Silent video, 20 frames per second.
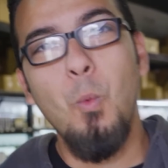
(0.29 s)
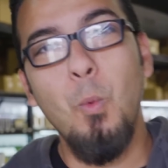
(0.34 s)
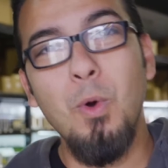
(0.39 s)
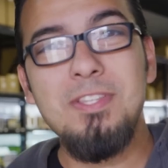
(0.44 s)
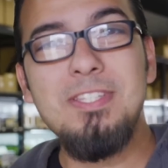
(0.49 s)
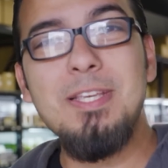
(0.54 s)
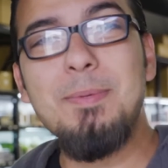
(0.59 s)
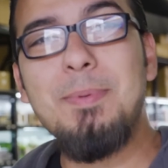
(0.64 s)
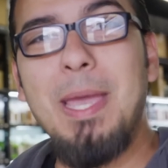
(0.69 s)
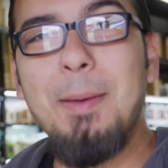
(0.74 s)

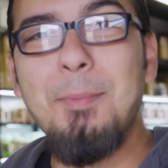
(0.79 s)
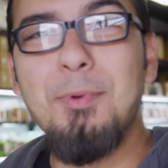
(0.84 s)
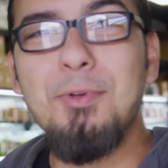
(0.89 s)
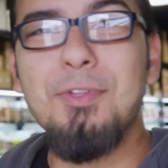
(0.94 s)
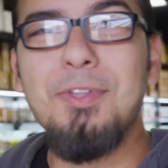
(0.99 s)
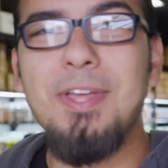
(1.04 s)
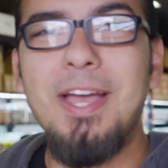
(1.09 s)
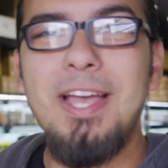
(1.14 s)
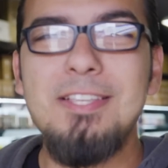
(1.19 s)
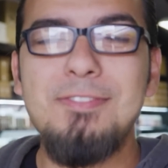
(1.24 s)
What's up,
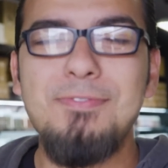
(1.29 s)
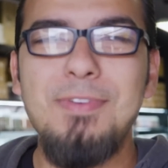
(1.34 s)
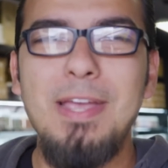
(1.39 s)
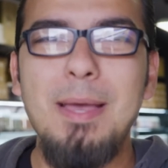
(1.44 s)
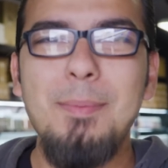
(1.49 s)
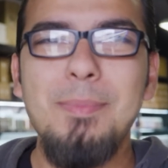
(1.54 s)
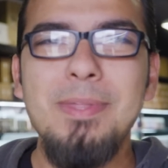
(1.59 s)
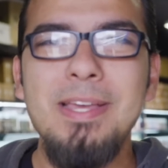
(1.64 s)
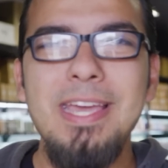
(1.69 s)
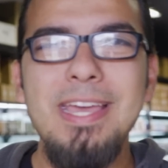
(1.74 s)
Chemical Guys
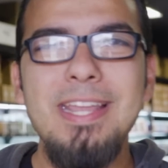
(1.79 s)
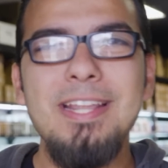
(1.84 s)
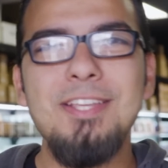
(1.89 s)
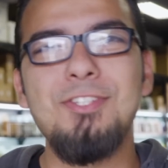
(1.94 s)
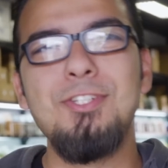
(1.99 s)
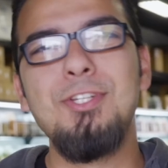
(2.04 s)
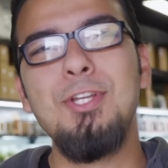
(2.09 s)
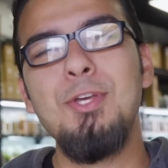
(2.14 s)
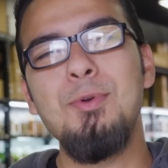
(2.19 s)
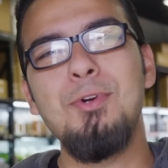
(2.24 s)
family? It
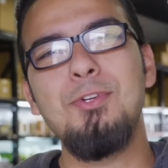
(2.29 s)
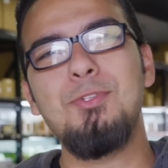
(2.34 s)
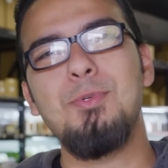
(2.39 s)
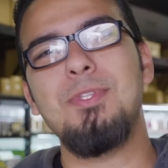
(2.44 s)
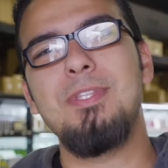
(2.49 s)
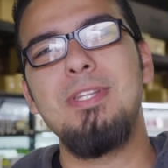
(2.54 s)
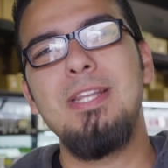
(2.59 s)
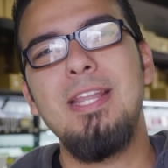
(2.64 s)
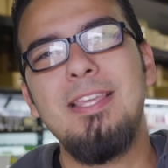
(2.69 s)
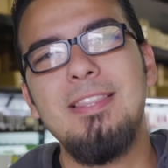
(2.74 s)
is
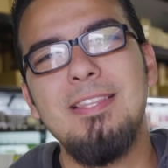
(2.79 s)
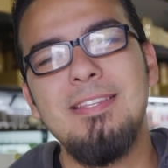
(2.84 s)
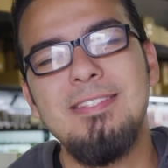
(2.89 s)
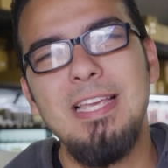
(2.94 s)
Nooners with Nick,